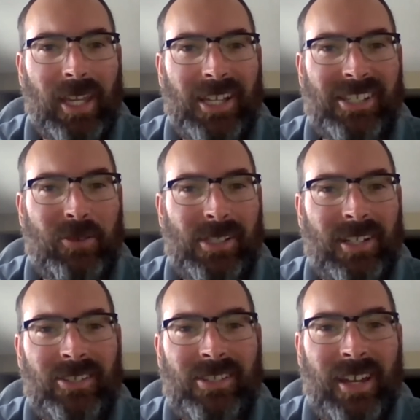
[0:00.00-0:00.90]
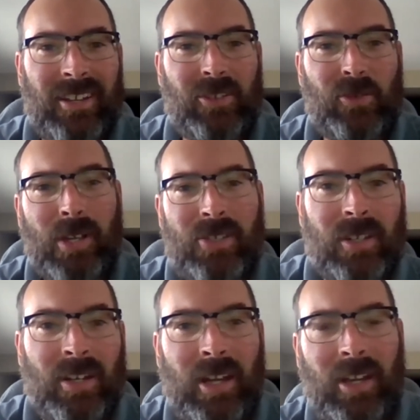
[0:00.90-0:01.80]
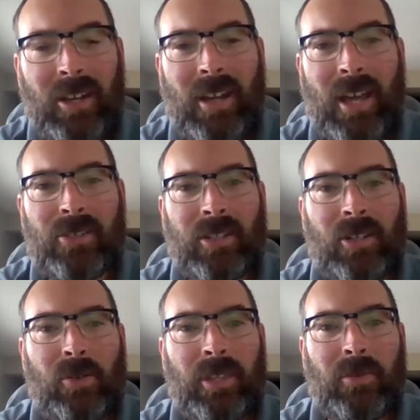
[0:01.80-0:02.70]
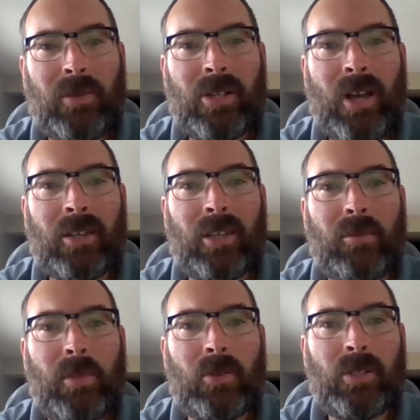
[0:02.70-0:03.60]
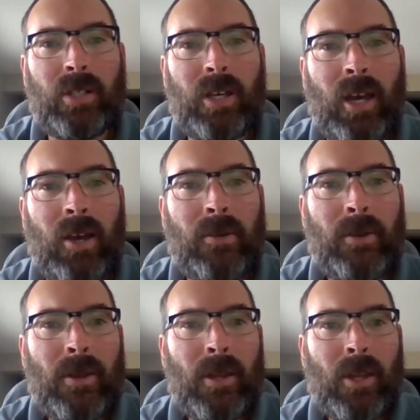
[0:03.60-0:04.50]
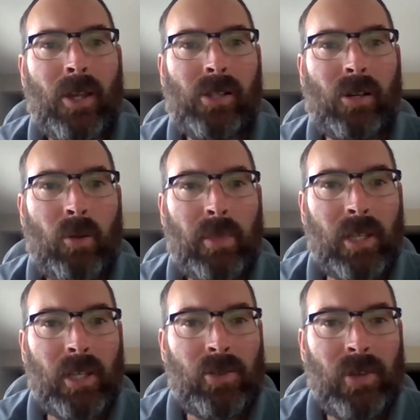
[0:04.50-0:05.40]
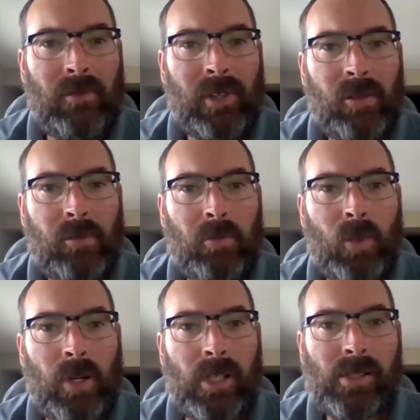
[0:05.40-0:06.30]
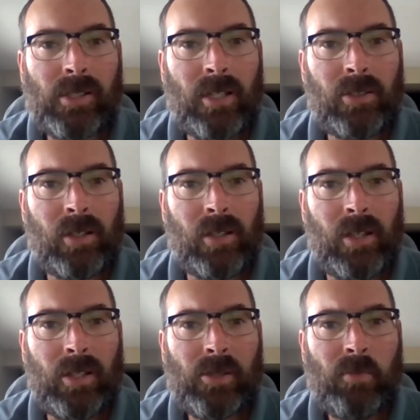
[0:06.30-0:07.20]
because I wasn't understanding the question and I didn't actually know what they were talking about. Uh, so I'm hoping that you have a little bit more insight on that.